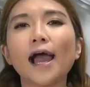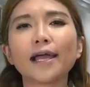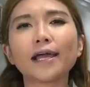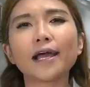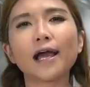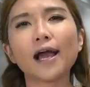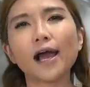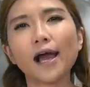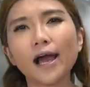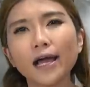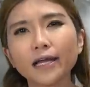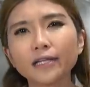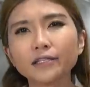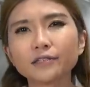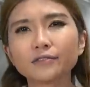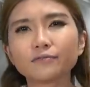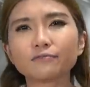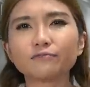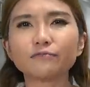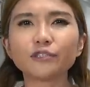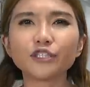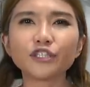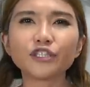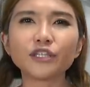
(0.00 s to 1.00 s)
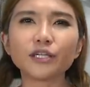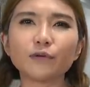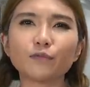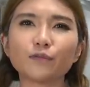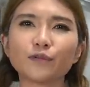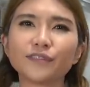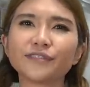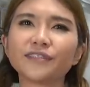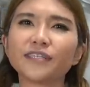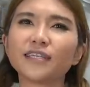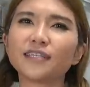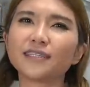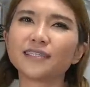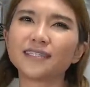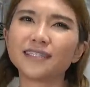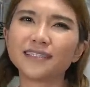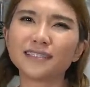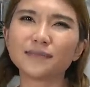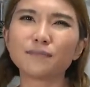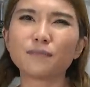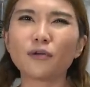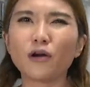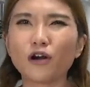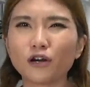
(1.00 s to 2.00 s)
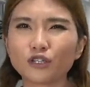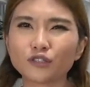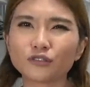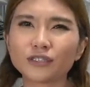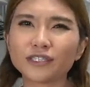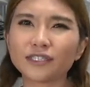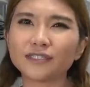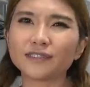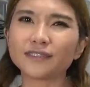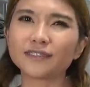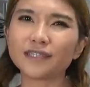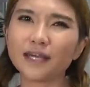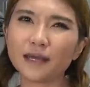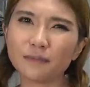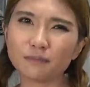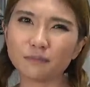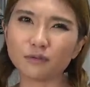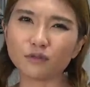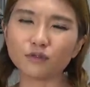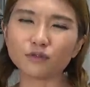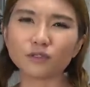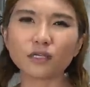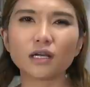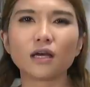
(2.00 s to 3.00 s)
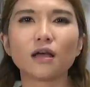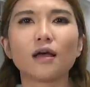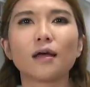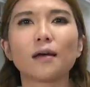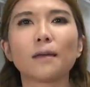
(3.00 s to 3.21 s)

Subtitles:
I kind of wish it was at least partially assembled.